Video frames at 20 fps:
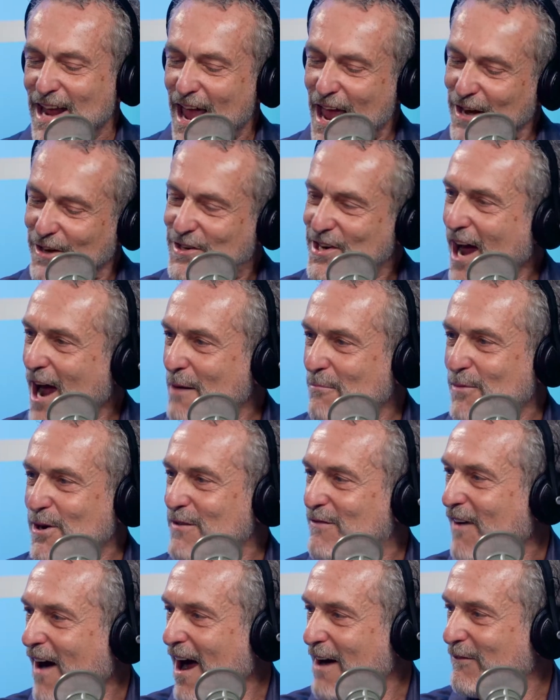end-time
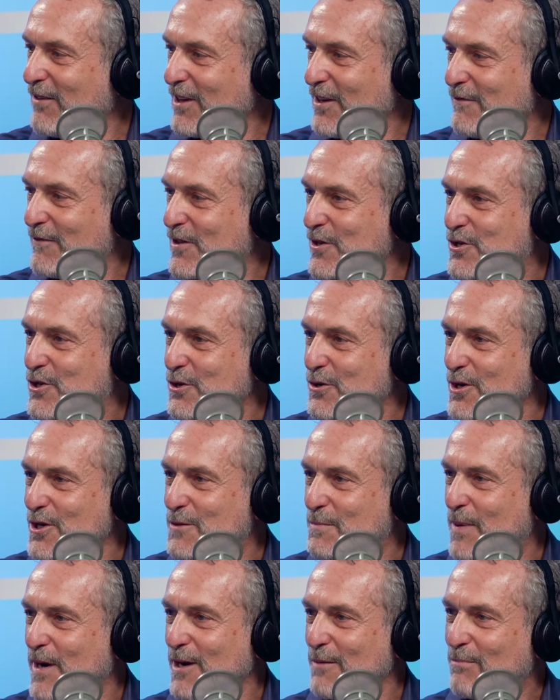revival of the Jewish
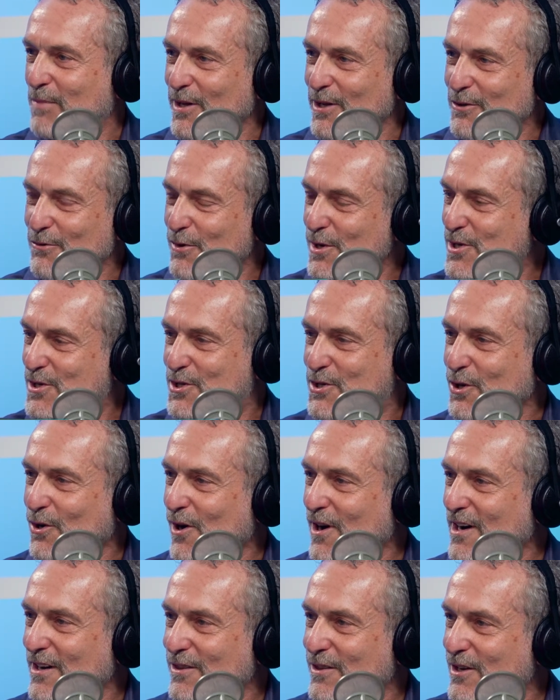people and
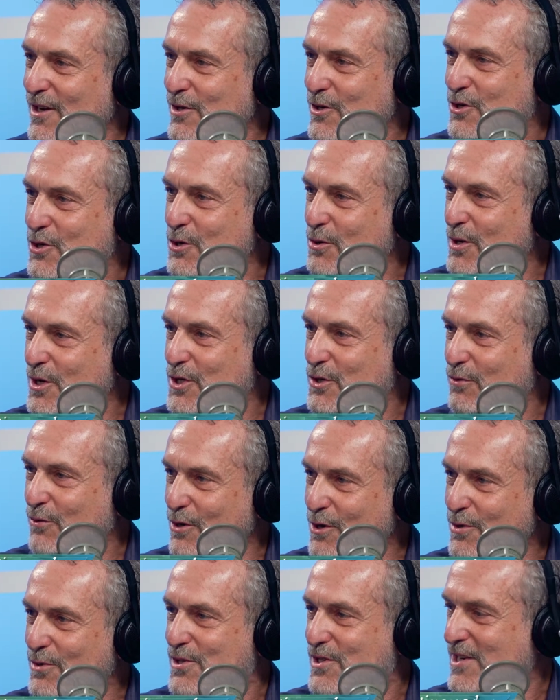restoring the Jewish
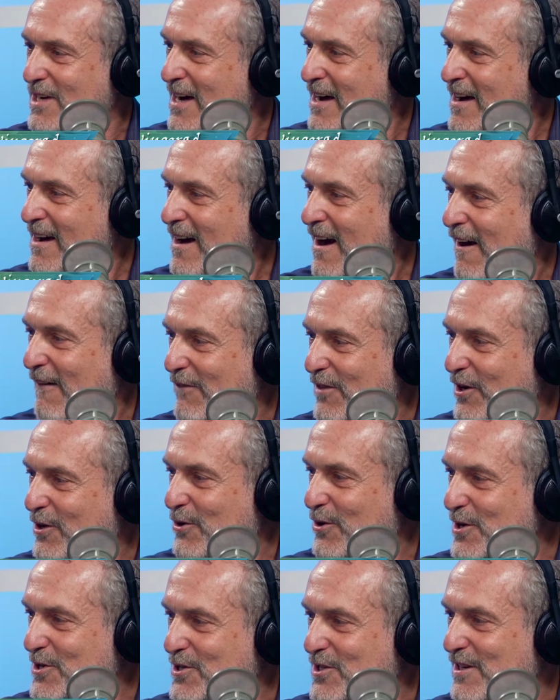roots of the
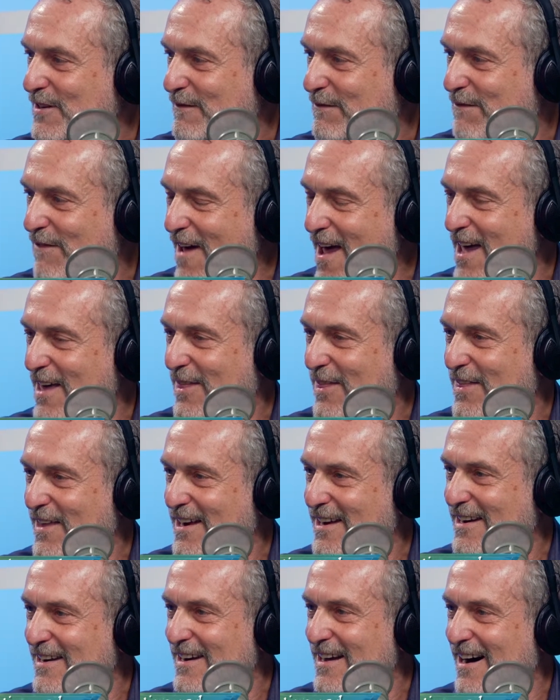Christian faith.
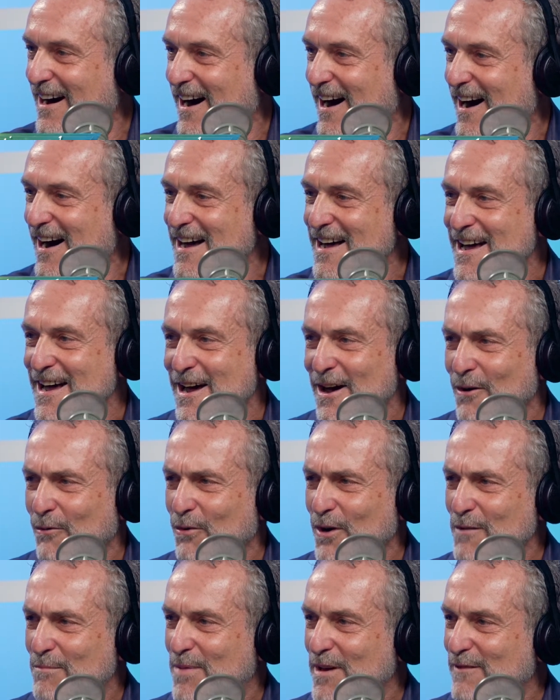And
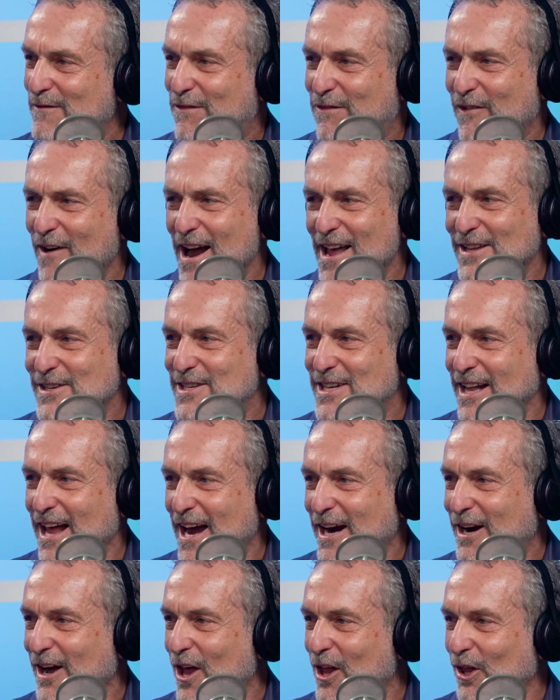we've been friends
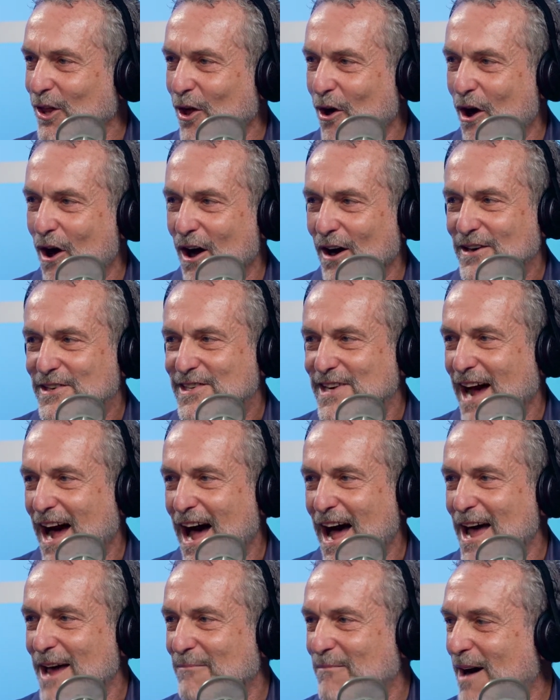like a long
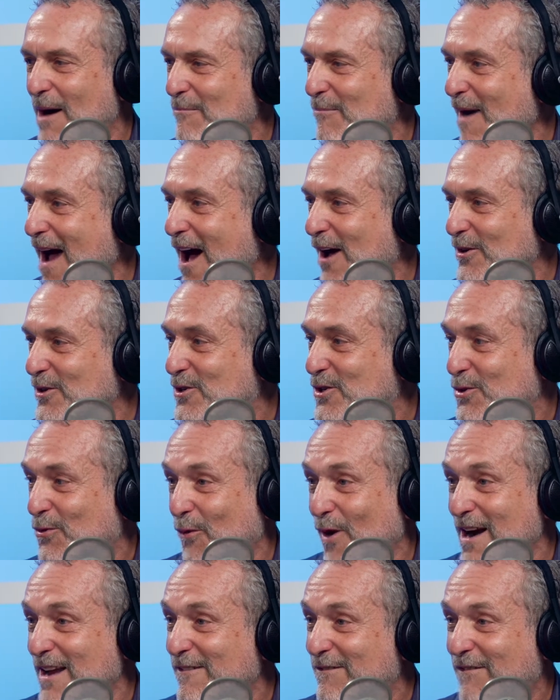time, about
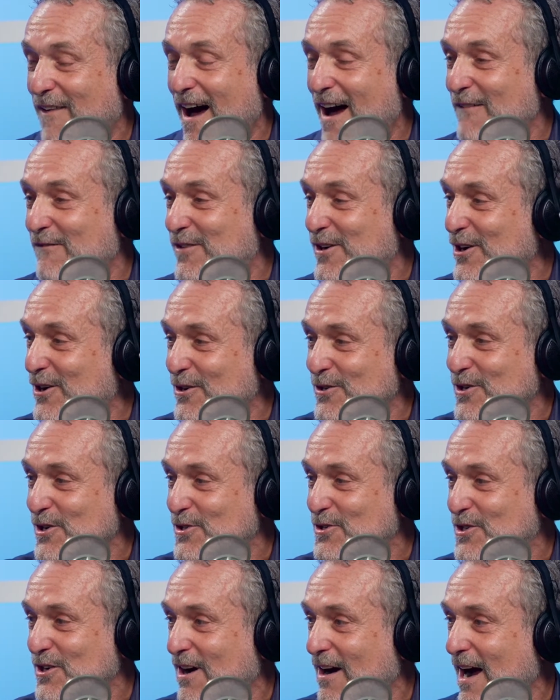25 years or
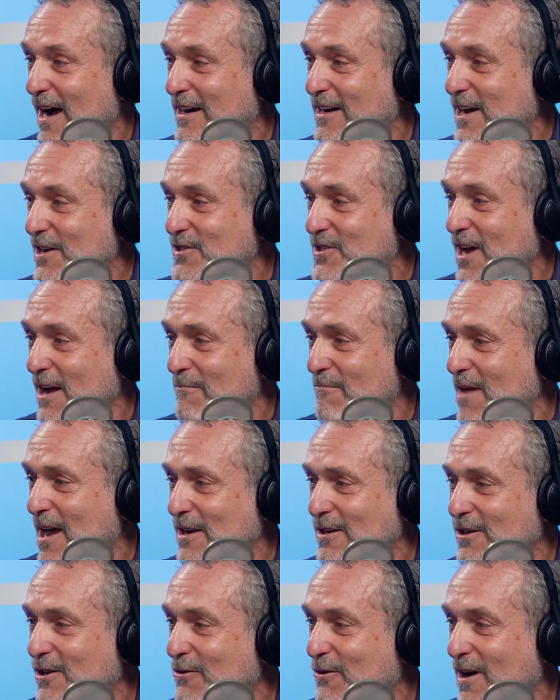so. I guess I
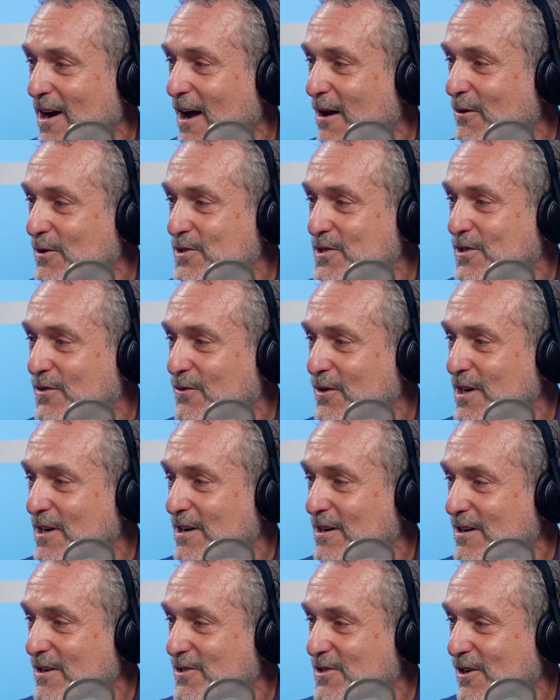met you when I was 3
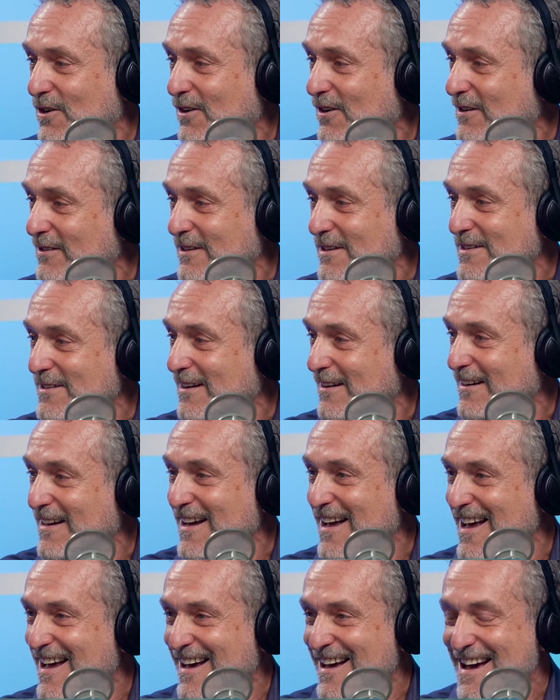years old.
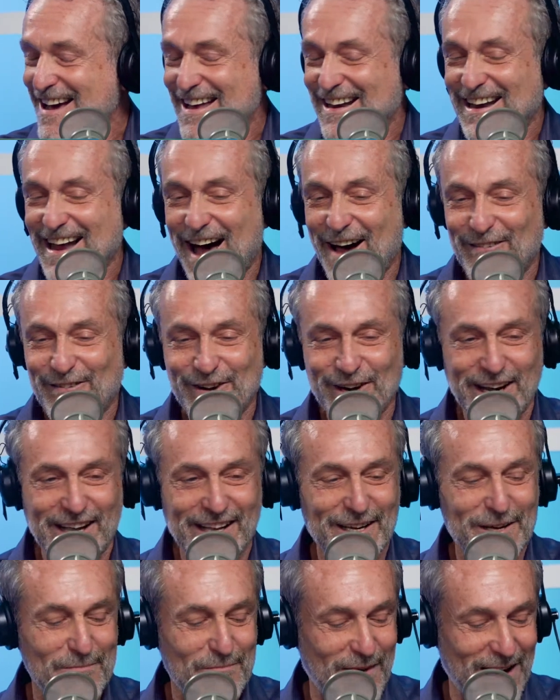Not
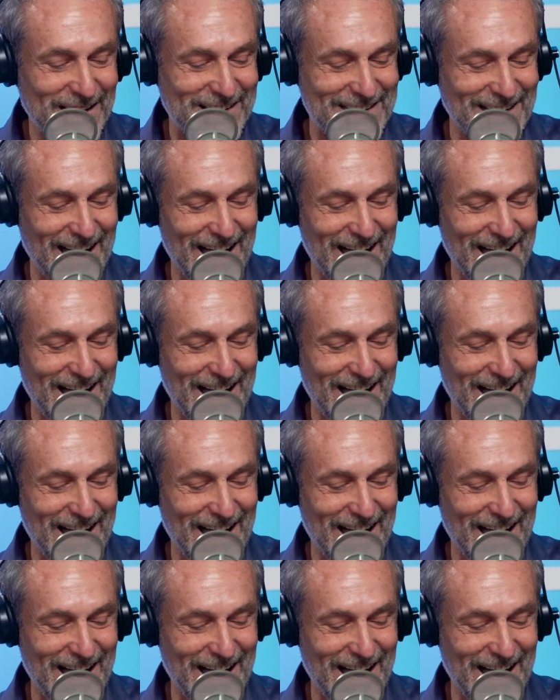really, but...